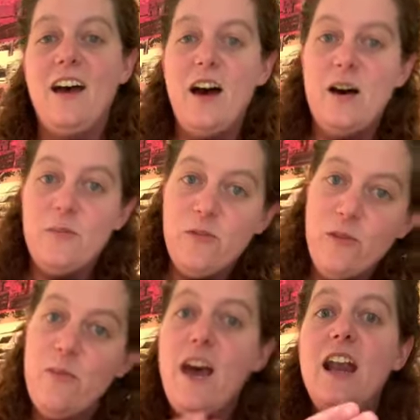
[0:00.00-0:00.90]
um,
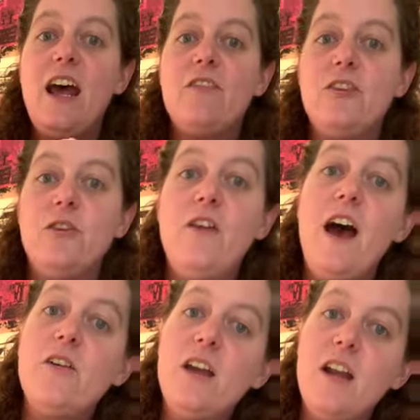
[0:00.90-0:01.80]
from that avenue of
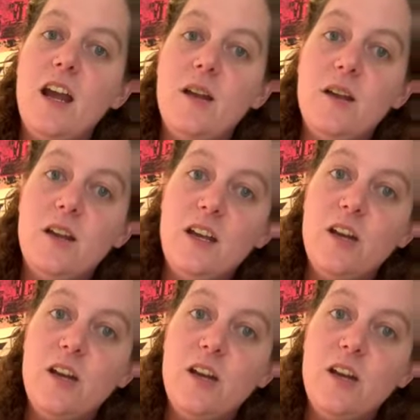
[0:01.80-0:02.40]
how can I